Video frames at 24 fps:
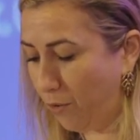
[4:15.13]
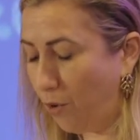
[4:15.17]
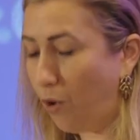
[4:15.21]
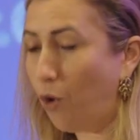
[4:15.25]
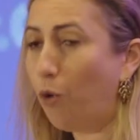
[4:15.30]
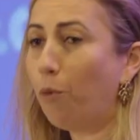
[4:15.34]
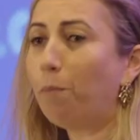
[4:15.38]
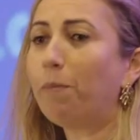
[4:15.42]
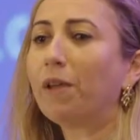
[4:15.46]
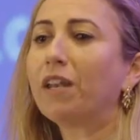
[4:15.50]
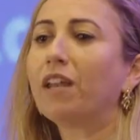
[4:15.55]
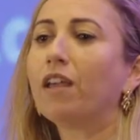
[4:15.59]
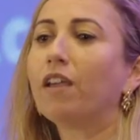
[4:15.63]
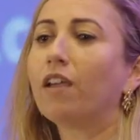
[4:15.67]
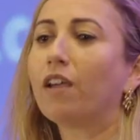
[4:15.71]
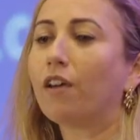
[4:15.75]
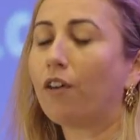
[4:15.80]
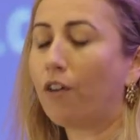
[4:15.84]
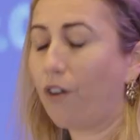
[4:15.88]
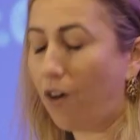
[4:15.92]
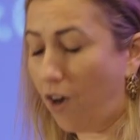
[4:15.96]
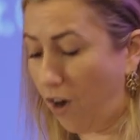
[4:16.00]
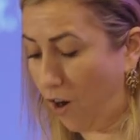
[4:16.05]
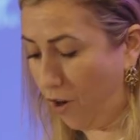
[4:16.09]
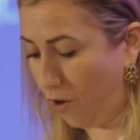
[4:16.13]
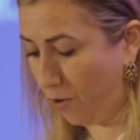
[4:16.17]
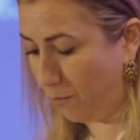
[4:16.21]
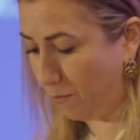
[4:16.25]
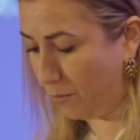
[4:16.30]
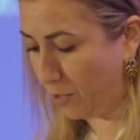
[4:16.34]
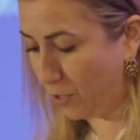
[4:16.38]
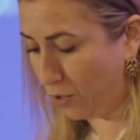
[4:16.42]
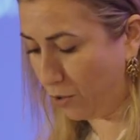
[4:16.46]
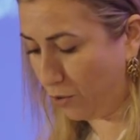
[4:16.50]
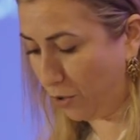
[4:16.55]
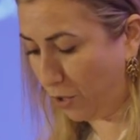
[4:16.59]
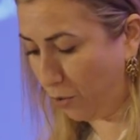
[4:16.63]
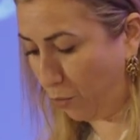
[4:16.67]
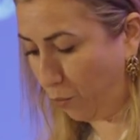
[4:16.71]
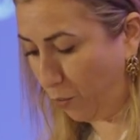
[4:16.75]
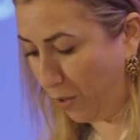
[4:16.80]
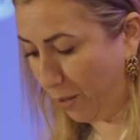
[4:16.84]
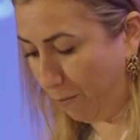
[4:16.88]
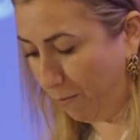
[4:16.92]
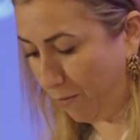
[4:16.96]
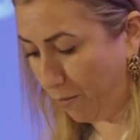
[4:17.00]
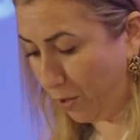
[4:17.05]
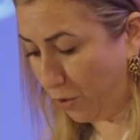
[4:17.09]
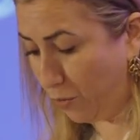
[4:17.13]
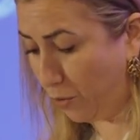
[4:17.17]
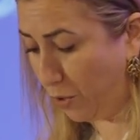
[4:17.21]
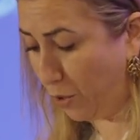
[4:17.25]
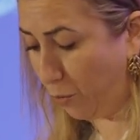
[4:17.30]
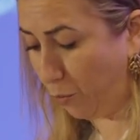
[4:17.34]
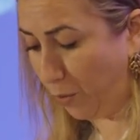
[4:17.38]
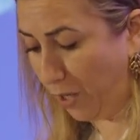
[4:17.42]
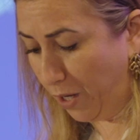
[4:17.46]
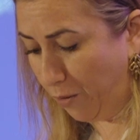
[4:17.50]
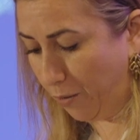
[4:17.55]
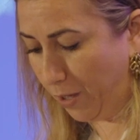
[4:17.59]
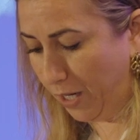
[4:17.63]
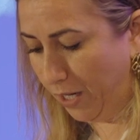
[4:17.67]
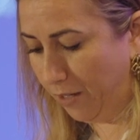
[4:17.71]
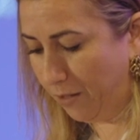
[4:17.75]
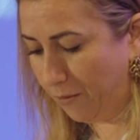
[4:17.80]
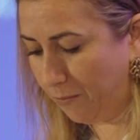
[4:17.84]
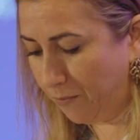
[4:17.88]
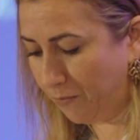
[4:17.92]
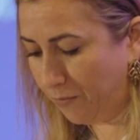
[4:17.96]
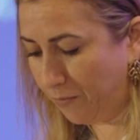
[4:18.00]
opening her arms to the weary.